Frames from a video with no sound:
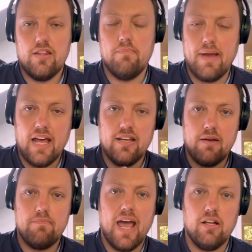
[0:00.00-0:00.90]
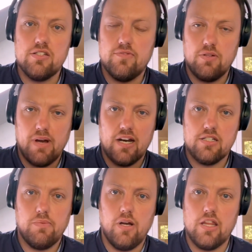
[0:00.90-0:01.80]
the net balance of demand and
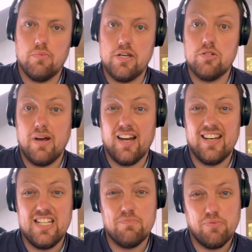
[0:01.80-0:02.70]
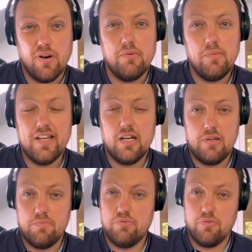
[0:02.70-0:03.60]
supply in the rental market, is probably going to
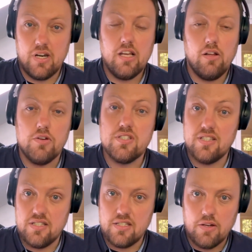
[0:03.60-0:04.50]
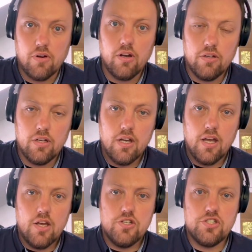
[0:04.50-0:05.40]
be pretty close to zero.
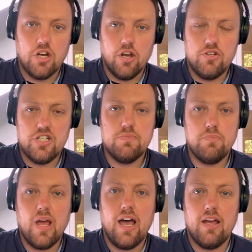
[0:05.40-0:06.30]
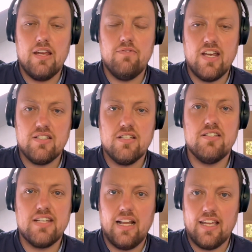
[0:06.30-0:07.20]
So just investors
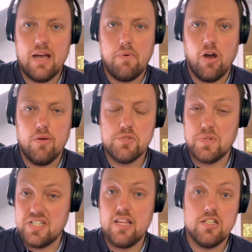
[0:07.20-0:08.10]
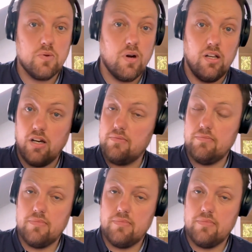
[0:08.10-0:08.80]
selling up homes, we're seeing this quite a lot